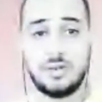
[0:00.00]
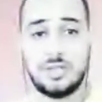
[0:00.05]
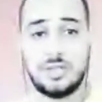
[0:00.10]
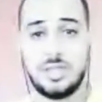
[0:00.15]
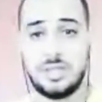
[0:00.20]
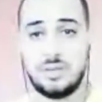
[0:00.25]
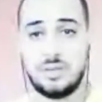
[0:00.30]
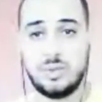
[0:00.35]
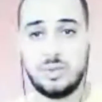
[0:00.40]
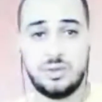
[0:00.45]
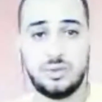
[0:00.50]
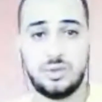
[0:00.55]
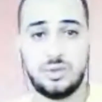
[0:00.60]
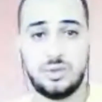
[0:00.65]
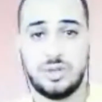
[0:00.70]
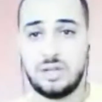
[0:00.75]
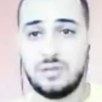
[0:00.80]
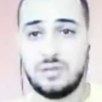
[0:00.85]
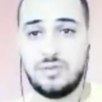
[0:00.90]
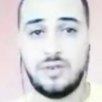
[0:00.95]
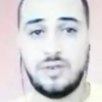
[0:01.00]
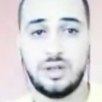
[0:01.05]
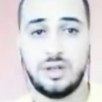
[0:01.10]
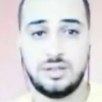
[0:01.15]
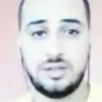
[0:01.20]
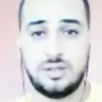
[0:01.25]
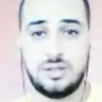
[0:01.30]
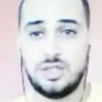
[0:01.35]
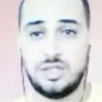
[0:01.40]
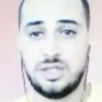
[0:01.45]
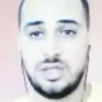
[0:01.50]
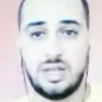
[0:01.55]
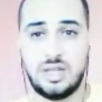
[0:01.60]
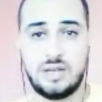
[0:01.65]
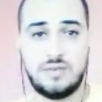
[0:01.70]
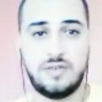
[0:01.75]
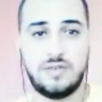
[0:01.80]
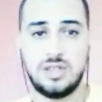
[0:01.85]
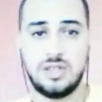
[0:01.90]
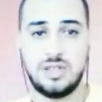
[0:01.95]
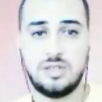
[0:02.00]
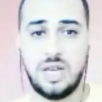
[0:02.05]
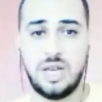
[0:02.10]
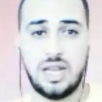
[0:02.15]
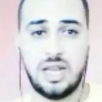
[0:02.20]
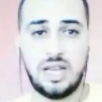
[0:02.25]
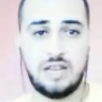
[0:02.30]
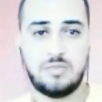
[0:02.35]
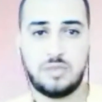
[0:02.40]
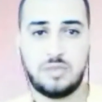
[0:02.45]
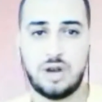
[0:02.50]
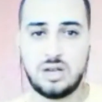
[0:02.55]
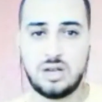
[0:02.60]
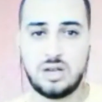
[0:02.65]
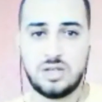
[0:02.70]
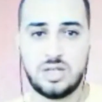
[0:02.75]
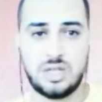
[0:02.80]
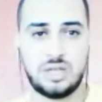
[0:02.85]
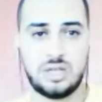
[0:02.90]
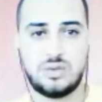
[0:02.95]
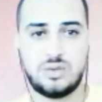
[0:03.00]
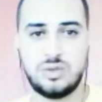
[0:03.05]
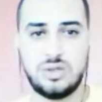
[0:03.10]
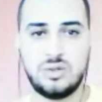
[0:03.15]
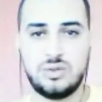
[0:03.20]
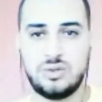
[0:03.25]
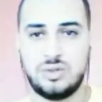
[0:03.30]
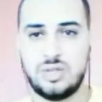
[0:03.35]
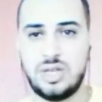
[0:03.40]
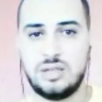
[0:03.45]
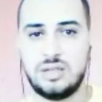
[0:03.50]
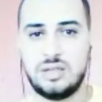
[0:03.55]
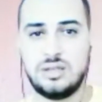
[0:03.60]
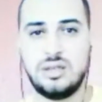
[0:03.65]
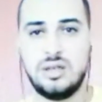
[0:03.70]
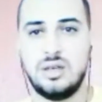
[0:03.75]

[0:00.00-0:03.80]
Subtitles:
We do not fund, just like fund my life projects. We don't do that.